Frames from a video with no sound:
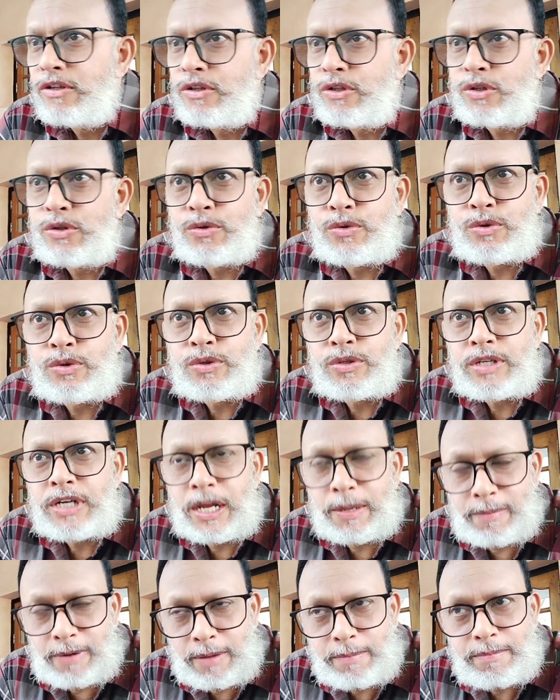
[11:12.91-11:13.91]
to
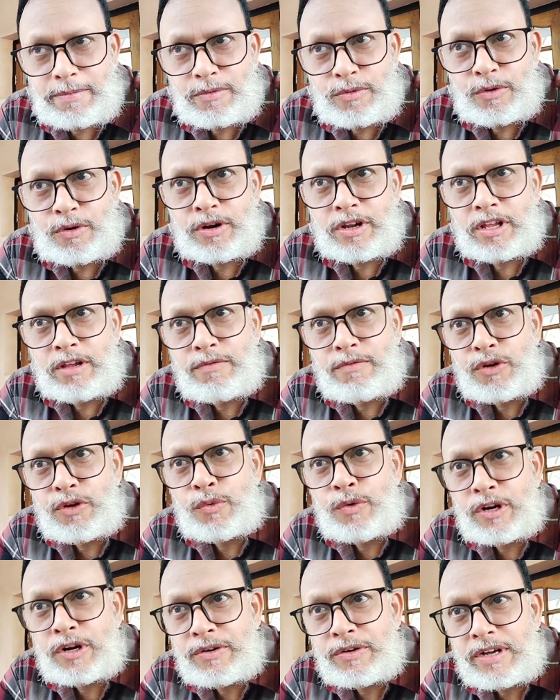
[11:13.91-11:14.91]
develop, or if you
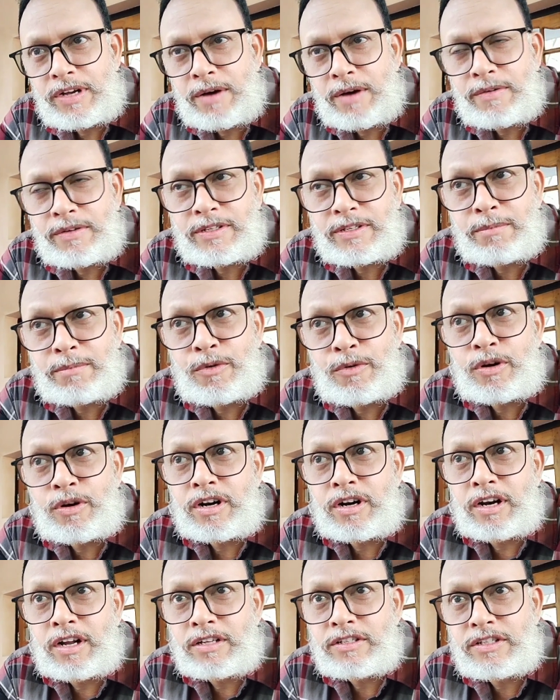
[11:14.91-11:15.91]
want to have some more
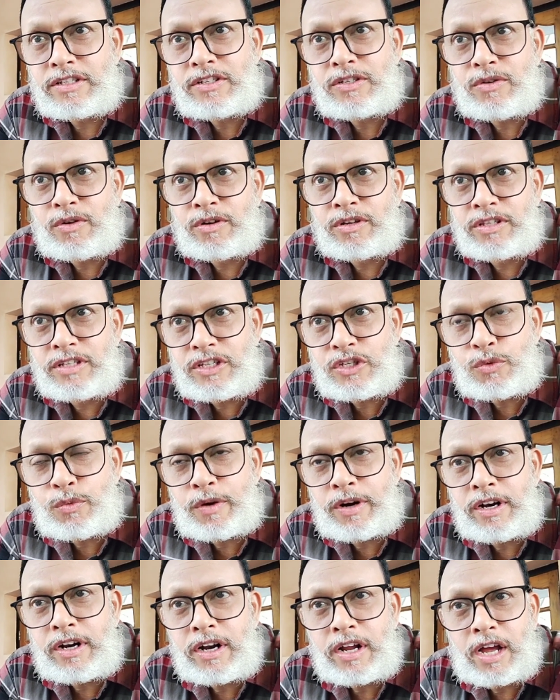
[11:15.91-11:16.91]
classes on this
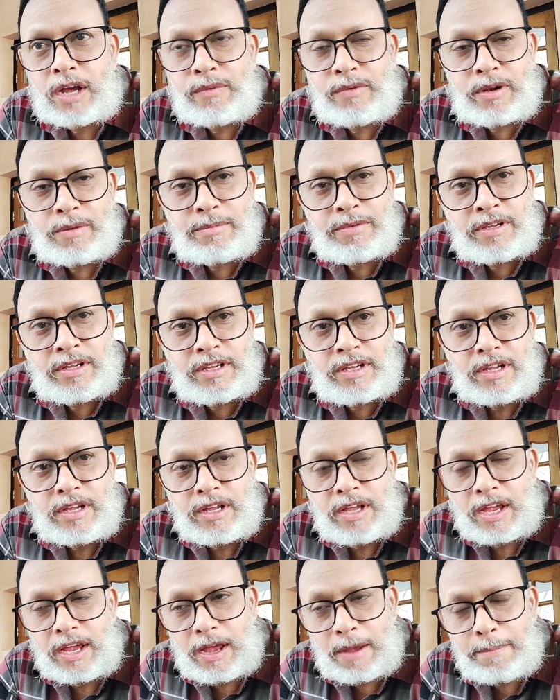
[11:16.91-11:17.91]
one, I will be
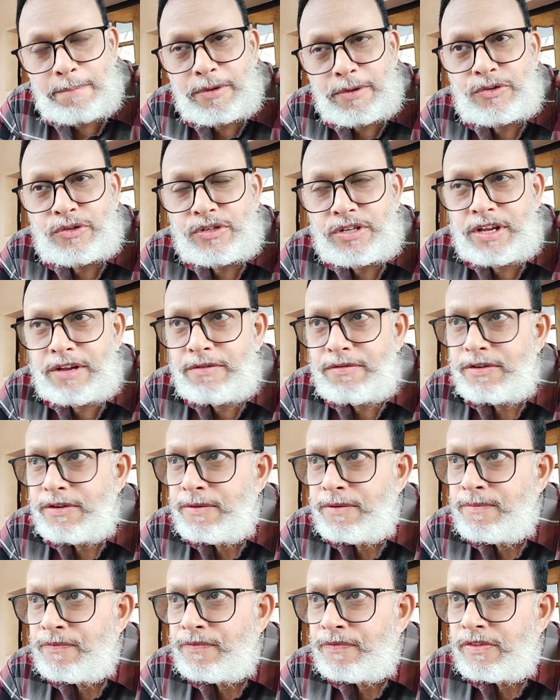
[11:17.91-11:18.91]
happy to give.
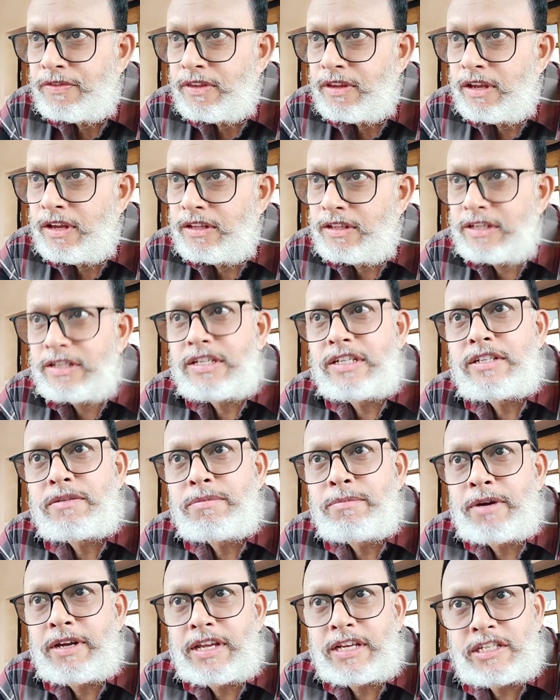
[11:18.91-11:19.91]
This is
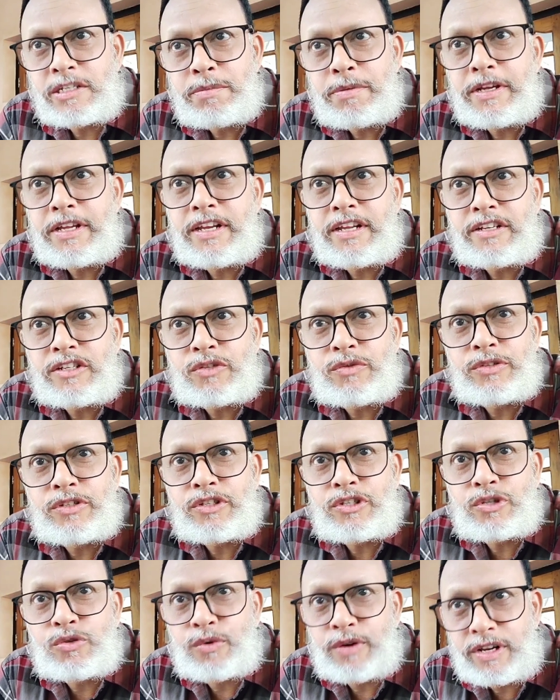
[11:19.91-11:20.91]
my experience with the
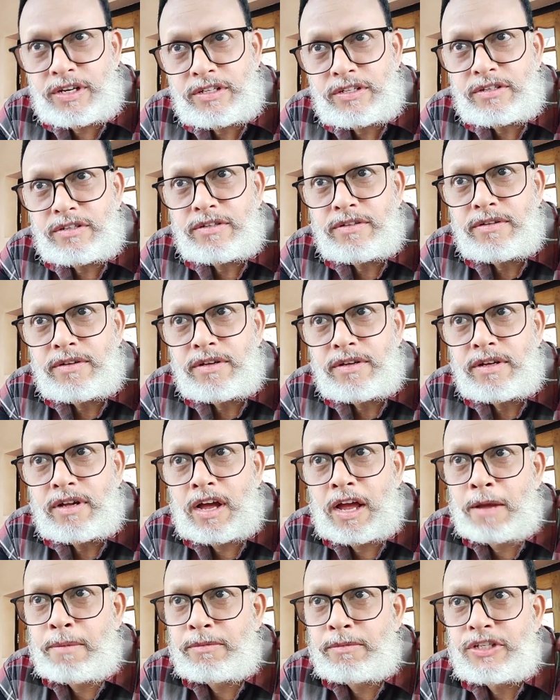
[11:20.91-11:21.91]
students.
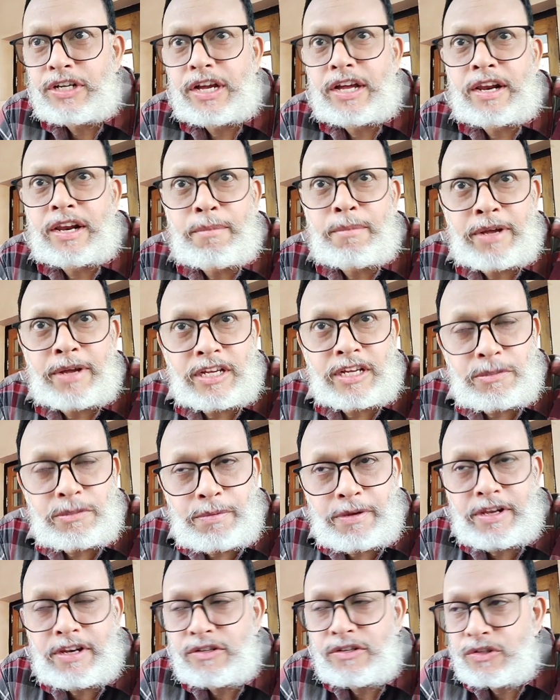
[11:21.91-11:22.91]
I am sharing my
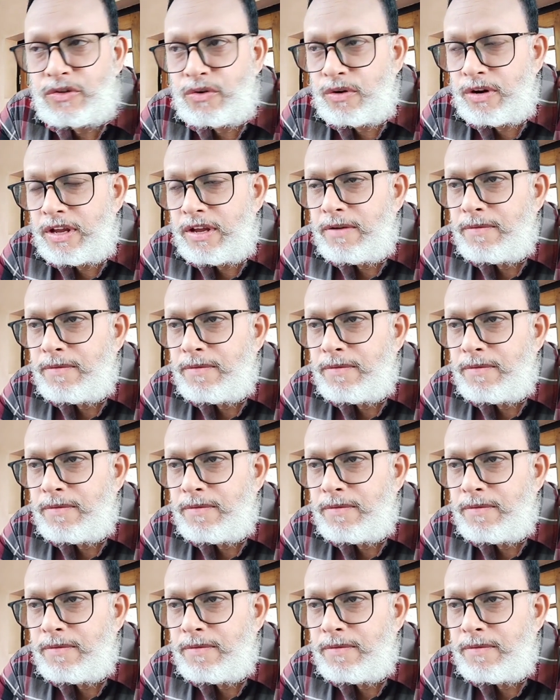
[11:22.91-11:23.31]
experience only,